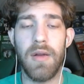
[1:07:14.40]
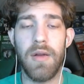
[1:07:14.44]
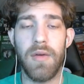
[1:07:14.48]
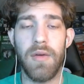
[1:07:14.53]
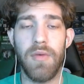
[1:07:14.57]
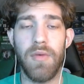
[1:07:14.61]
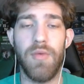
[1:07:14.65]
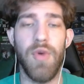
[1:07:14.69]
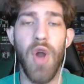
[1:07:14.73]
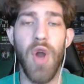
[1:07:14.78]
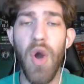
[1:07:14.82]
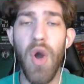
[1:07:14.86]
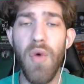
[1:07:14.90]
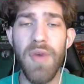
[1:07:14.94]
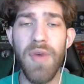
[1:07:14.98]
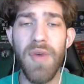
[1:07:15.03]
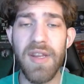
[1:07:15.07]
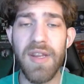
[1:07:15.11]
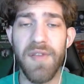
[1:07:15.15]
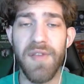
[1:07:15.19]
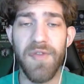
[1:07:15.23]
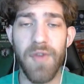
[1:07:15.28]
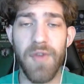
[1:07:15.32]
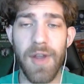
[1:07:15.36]
no
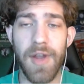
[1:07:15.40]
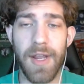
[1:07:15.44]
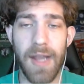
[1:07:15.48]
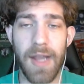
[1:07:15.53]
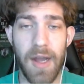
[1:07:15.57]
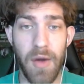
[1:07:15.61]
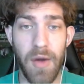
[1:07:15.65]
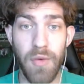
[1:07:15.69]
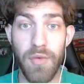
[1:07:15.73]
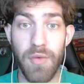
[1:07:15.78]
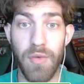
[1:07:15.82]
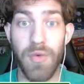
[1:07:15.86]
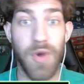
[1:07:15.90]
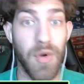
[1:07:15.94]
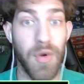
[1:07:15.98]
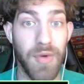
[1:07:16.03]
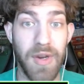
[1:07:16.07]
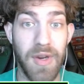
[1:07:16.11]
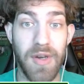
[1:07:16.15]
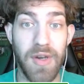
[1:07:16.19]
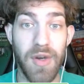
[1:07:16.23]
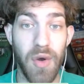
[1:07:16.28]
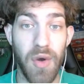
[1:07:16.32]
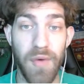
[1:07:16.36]
need to freak out, no
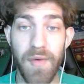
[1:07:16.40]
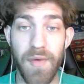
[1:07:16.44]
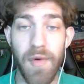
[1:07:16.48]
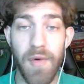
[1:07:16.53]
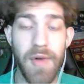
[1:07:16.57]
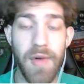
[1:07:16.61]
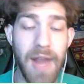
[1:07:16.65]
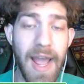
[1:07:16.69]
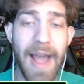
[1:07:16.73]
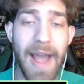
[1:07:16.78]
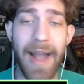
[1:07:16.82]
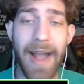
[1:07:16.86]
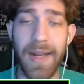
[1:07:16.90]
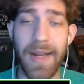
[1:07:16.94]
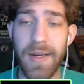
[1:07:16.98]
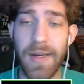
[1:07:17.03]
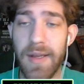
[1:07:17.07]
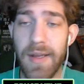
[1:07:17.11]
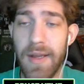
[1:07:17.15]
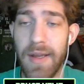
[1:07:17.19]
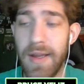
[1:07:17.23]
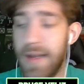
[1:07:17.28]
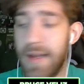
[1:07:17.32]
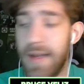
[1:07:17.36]
need to overreact.
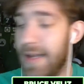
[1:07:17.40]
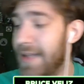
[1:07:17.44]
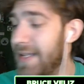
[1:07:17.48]
And